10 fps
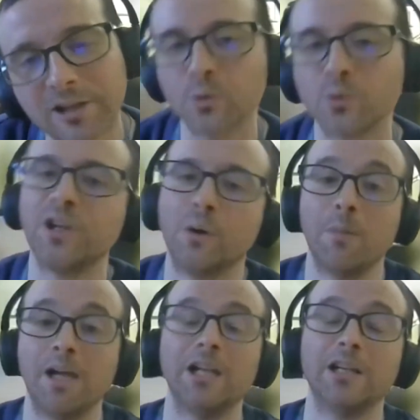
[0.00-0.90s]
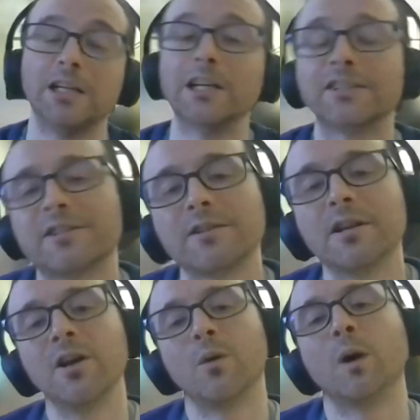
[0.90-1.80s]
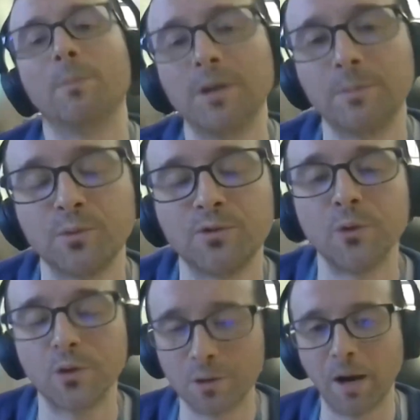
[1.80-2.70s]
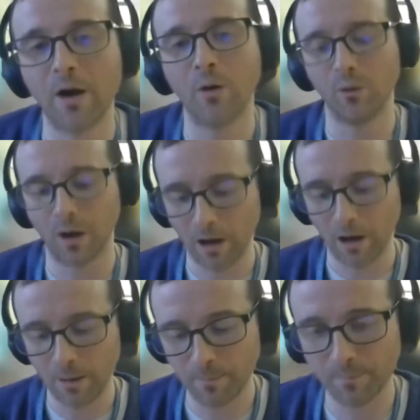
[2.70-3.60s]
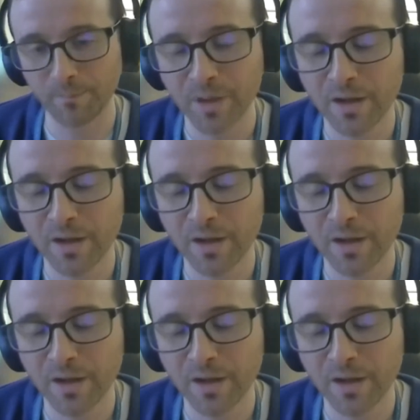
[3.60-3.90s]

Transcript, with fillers: And there's also a mailing list where people talk about um,